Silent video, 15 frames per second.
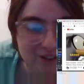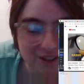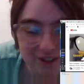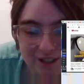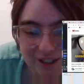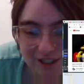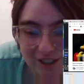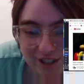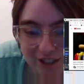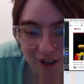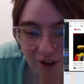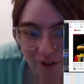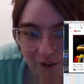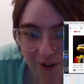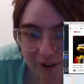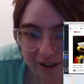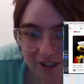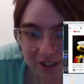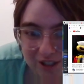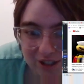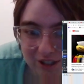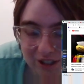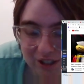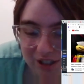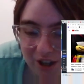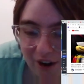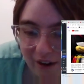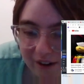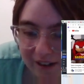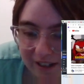using you silver guys. as
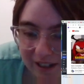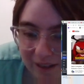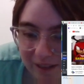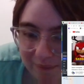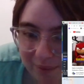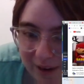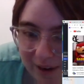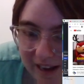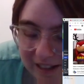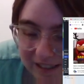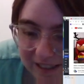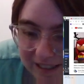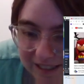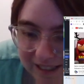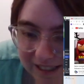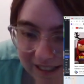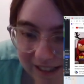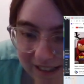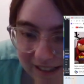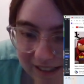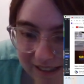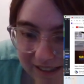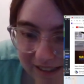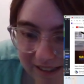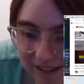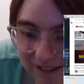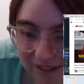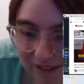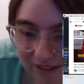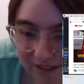target oh, hey, practice. We
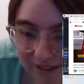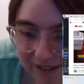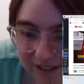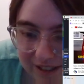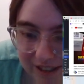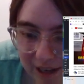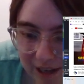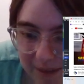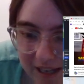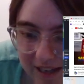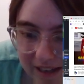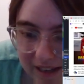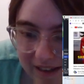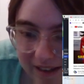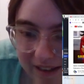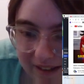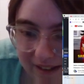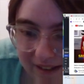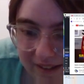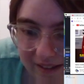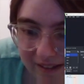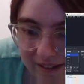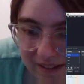got you for something Debbie? special too.